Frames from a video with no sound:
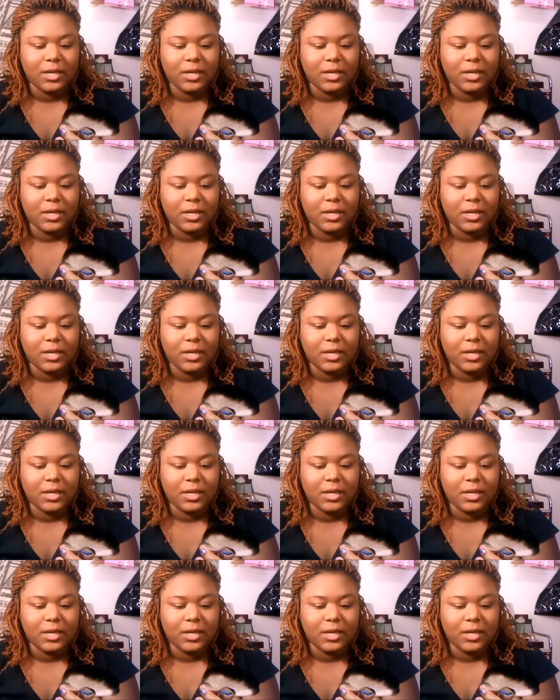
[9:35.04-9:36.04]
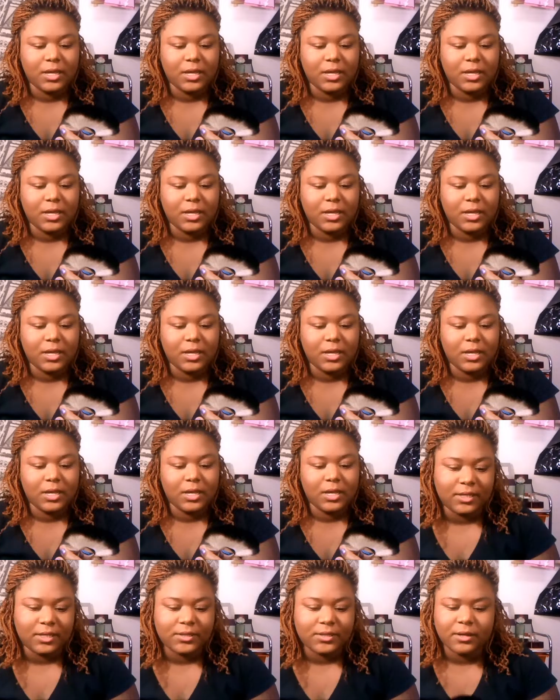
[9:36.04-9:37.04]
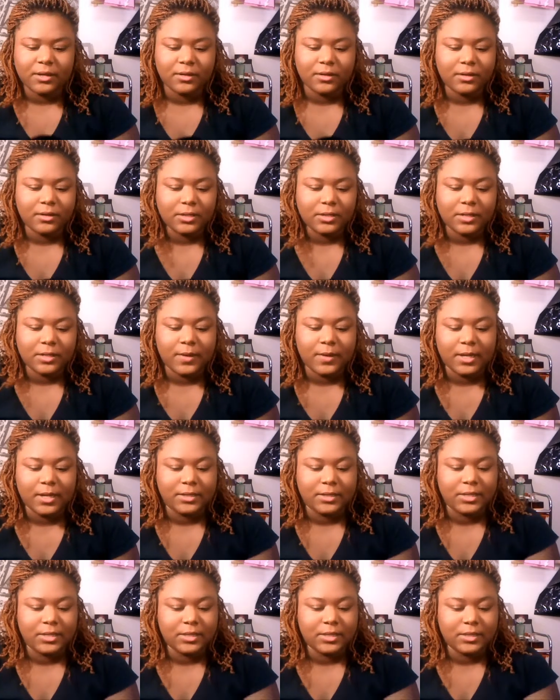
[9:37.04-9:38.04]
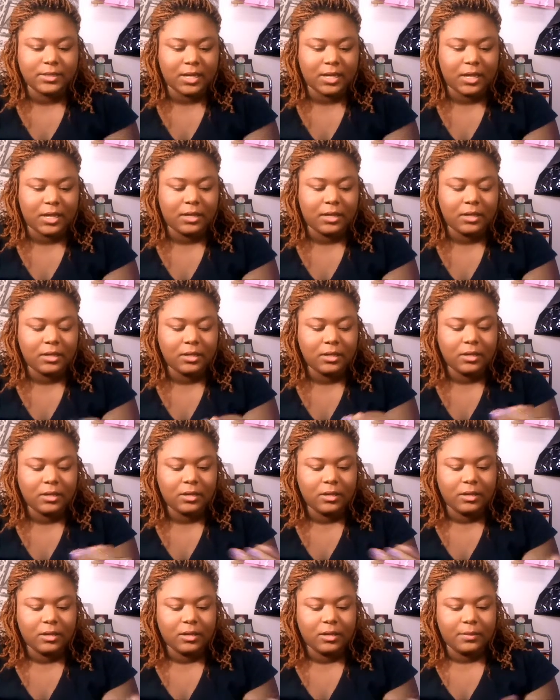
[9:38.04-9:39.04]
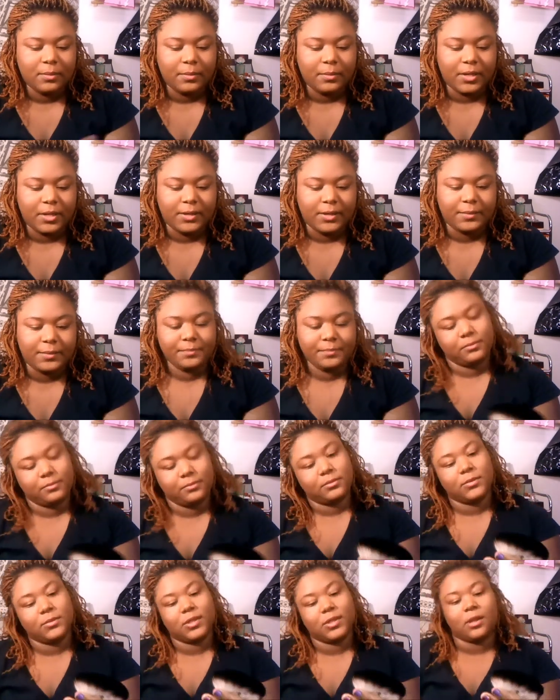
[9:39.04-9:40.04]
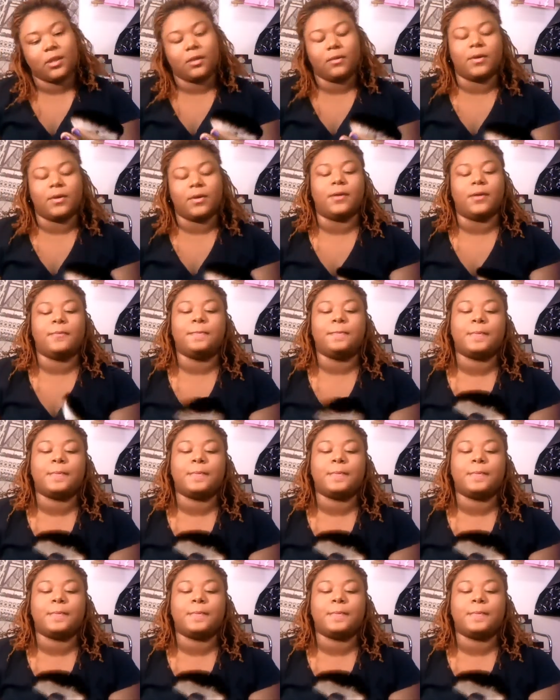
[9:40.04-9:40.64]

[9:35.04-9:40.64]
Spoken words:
most of these brushes are synthetic, so I don't understand why it does that. But, oh well.